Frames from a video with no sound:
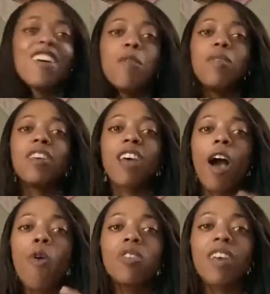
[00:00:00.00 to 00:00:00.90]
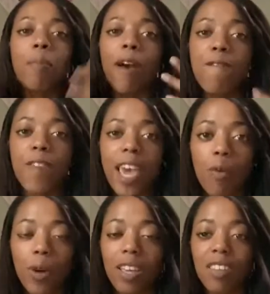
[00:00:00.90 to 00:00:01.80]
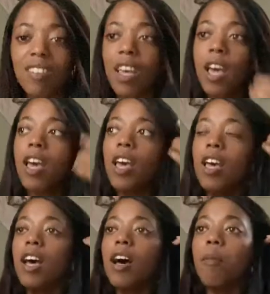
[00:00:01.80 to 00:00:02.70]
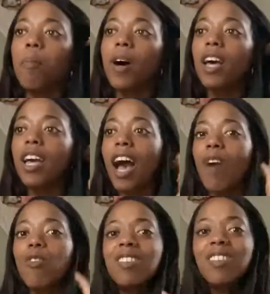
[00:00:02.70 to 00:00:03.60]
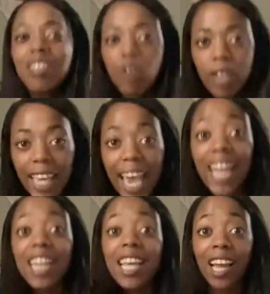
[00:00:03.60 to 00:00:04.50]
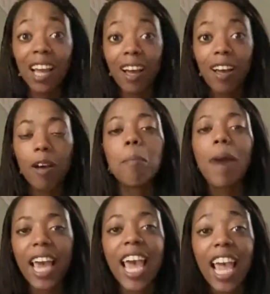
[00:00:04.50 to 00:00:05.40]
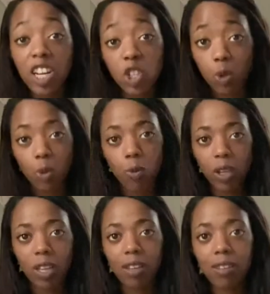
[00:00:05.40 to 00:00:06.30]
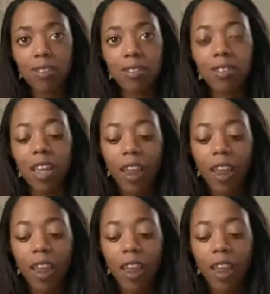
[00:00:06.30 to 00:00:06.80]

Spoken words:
Because I always had my fae wings, but I was gaining my angel wings.